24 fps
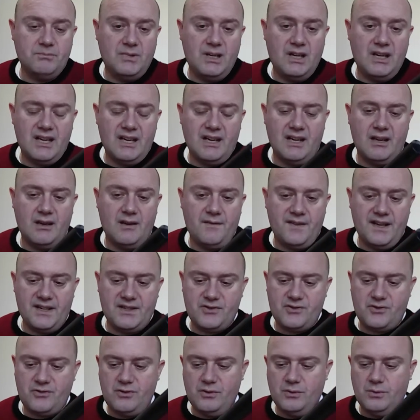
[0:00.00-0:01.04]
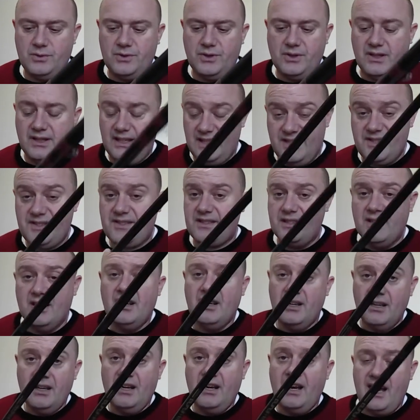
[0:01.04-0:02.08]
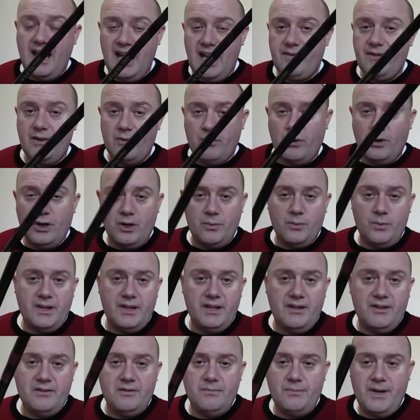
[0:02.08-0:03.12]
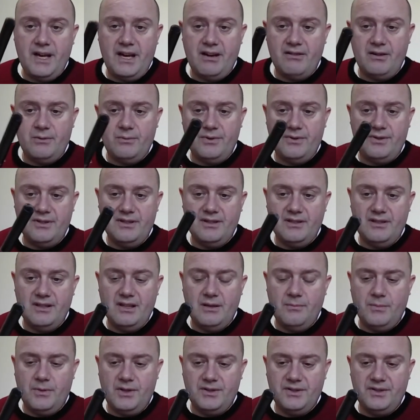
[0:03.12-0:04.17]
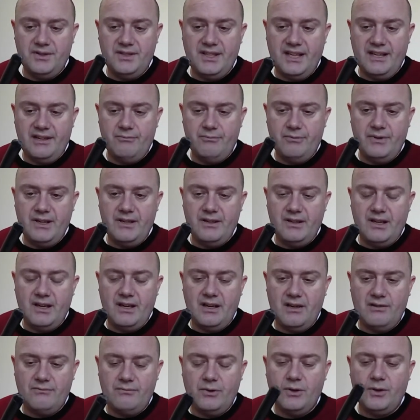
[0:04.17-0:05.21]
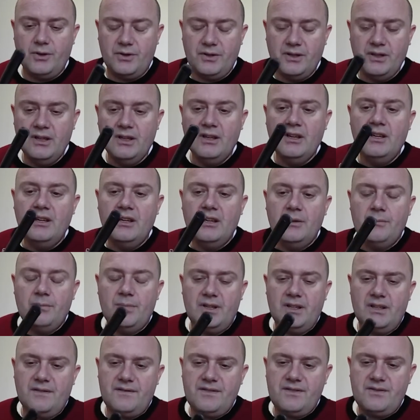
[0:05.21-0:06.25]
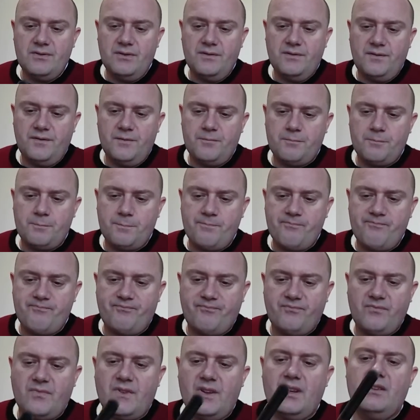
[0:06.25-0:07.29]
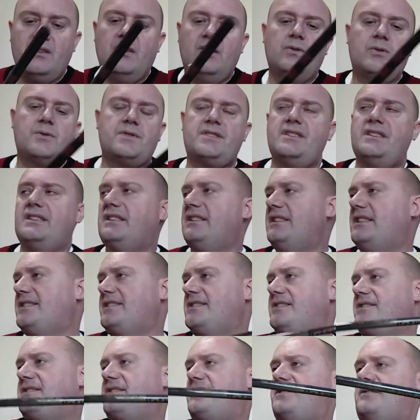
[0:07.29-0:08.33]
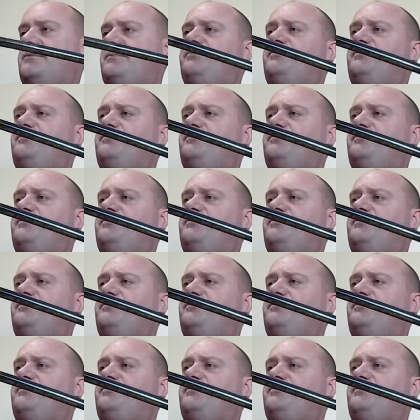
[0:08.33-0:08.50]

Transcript: I don't know if that's true or not. It is a heavy rod when you compare it with a modern day rod. But I've sort of looked at this.